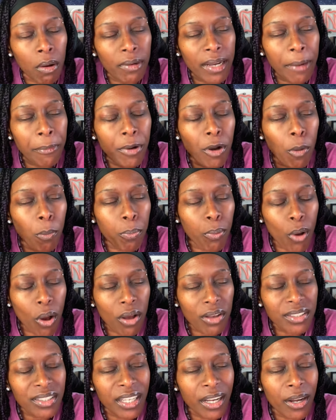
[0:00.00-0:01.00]
Okay, we're gonna
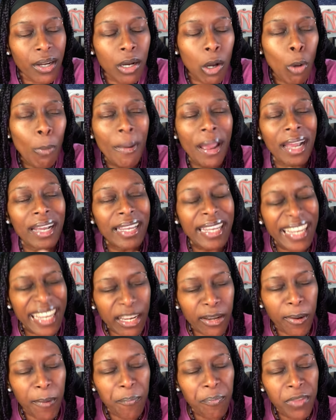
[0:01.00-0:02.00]
pause there and go back
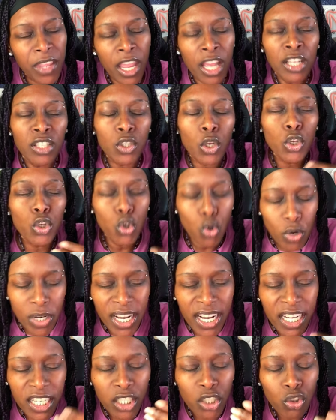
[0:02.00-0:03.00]
here. So you
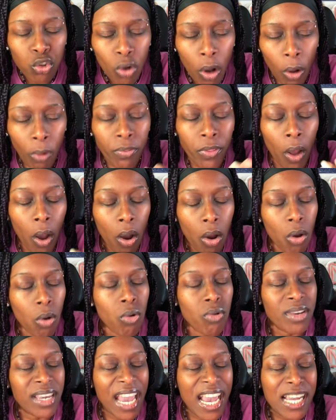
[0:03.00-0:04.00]
can control the
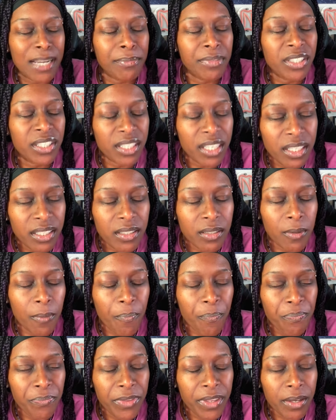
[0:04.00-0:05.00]
whole game system,
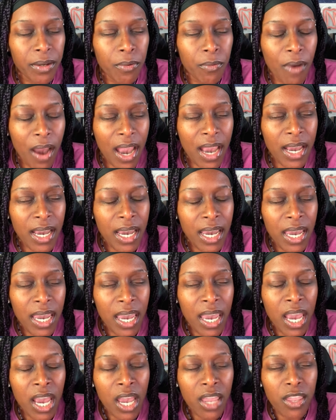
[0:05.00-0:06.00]
right?
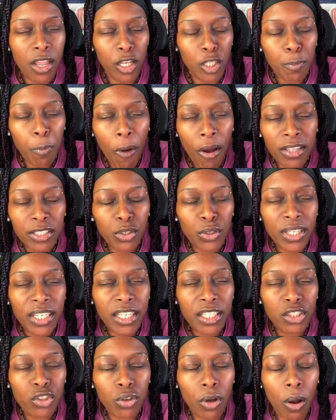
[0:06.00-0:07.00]
There's parts you can
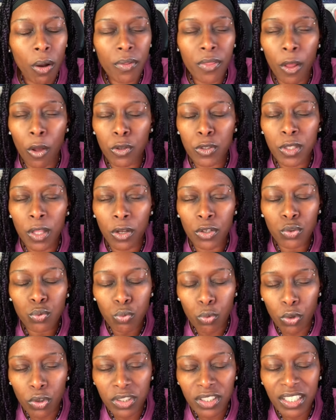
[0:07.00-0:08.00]
control, and those there's
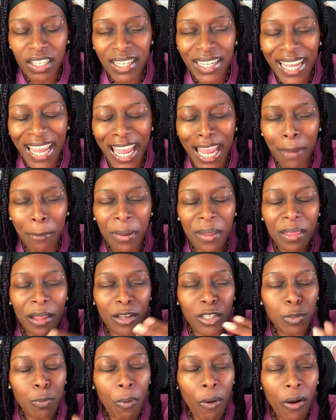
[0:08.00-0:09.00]
rules to the game, and
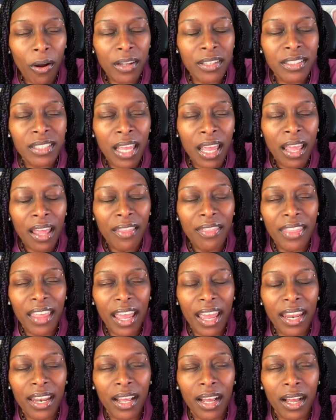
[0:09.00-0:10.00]
there's parts
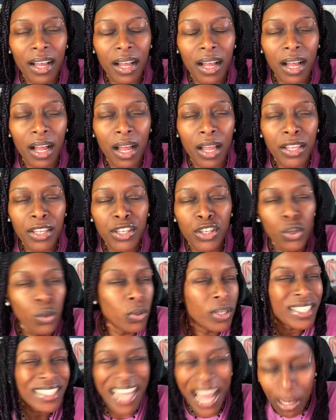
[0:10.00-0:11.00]
that uh you
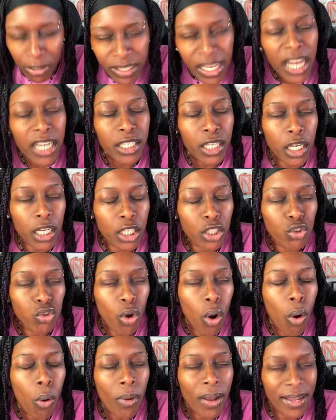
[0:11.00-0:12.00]
is outside of your
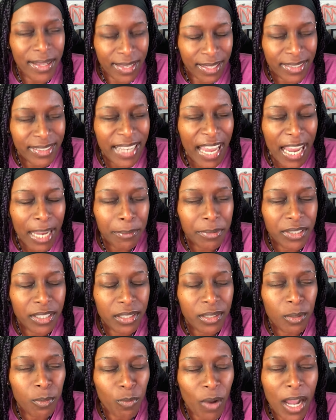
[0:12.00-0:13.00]
control in this game
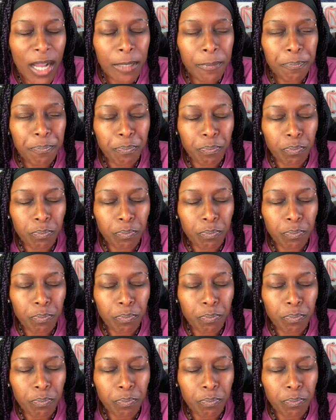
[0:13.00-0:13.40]
system, right?